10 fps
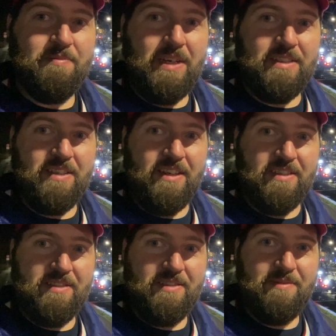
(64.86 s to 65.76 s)
Kind of
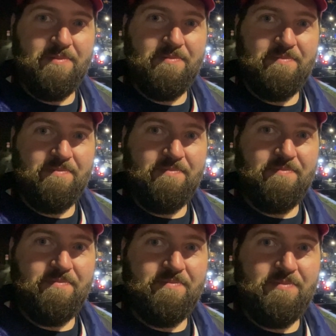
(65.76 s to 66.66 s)
sucks.
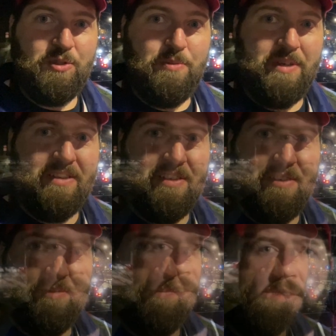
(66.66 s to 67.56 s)
To be
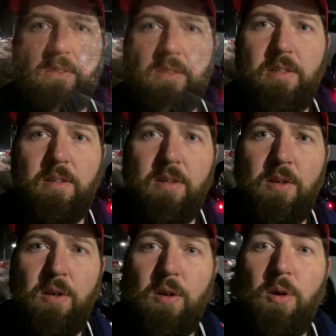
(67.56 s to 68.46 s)
continued.
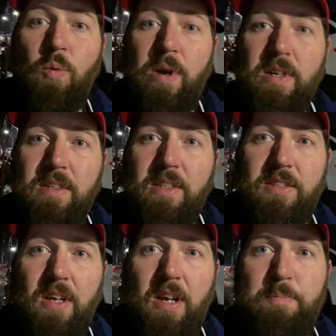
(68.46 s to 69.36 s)
Well,
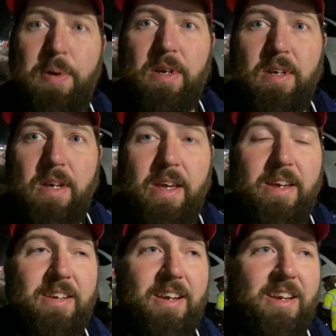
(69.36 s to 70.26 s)
it's up,
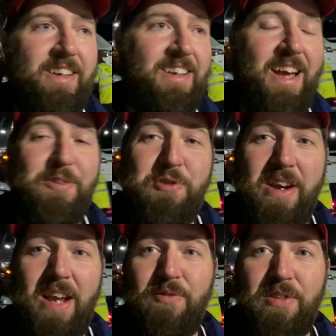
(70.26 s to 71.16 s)
and I've
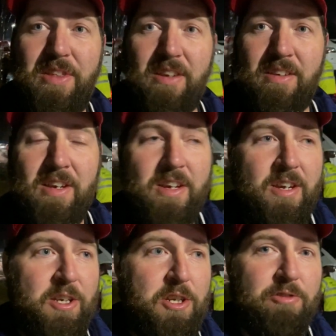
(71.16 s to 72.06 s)
tried everything
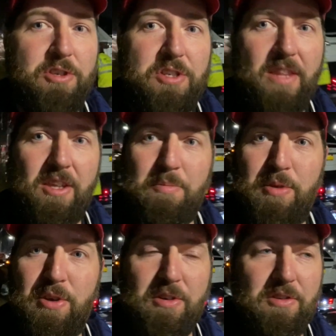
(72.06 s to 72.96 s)
to reset the
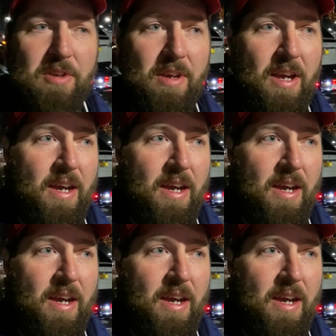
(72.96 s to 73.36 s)
computers.